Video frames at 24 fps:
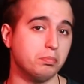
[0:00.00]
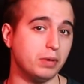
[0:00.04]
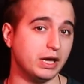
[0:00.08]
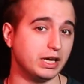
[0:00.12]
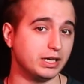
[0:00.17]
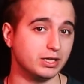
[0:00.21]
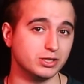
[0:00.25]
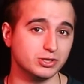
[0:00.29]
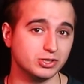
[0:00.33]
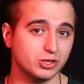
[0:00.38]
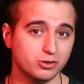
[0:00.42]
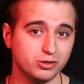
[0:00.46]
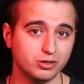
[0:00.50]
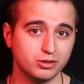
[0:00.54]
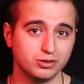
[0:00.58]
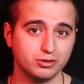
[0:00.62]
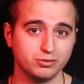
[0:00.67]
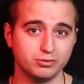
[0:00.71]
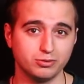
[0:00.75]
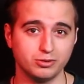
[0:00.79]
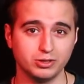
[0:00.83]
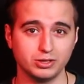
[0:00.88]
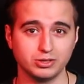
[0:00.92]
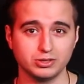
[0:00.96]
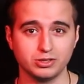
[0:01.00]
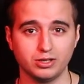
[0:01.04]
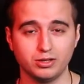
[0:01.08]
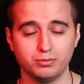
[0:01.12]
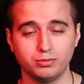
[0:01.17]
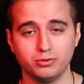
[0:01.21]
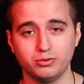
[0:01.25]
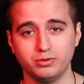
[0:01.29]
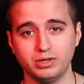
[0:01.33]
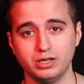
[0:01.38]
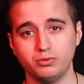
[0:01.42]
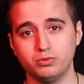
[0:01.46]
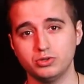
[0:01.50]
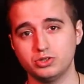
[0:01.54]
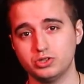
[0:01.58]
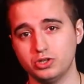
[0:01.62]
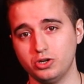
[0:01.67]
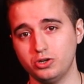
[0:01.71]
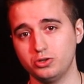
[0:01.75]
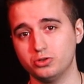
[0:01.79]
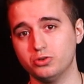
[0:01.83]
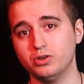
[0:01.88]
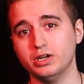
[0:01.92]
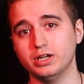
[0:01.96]
baking soda, for example, it would
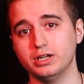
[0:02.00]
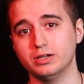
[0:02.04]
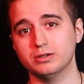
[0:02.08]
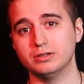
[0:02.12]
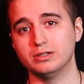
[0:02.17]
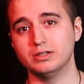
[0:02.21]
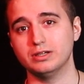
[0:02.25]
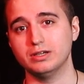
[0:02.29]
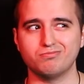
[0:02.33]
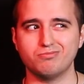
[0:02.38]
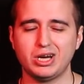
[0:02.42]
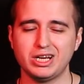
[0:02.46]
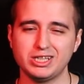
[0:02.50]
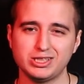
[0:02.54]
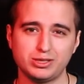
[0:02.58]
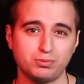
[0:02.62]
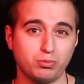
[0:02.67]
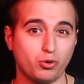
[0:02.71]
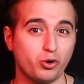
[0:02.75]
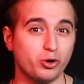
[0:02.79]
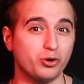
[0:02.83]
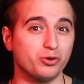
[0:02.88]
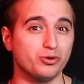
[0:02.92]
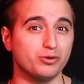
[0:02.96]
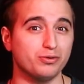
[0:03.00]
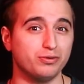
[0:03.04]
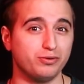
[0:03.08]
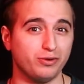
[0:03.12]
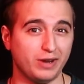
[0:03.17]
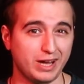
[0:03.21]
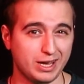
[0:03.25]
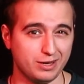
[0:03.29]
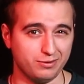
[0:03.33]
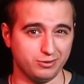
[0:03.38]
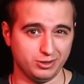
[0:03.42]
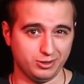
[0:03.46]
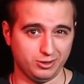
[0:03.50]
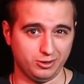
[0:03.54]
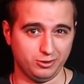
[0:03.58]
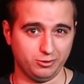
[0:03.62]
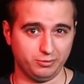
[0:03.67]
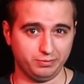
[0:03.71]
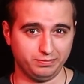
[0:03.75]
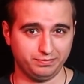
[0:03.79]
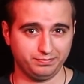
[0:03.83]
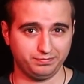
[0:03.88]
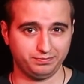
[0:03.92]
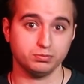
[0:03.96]
turn green. Might spoil the flavor
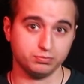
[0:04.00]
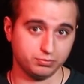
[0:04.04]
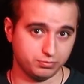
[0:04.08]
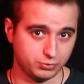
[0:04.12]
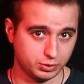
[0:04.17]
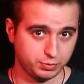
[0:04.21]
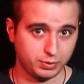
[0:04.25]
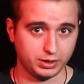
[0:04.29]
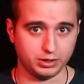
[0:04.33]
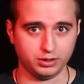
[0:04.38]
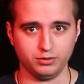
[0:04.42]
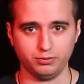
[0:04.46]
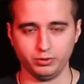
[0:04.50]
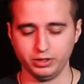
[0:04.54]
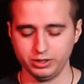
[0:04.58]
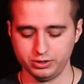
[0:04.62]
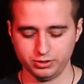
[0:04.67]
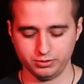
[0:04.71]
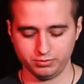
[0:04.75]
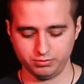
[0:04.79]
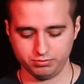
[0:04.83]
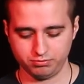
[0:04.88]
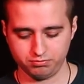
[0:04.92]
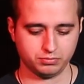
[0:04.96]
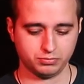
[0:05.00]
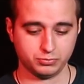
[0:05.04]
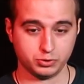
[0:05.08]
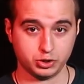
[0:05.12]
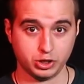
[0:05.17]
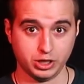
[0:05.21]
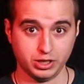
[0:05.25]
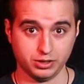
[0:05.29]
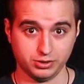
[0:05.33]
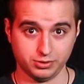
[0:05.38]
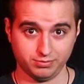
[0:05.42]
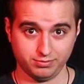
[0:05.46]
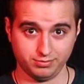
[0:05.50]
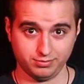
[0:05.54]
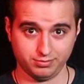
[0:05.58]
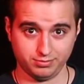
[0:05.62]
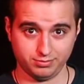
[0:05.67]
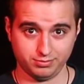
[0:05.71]
though. Speaking of which, cheers.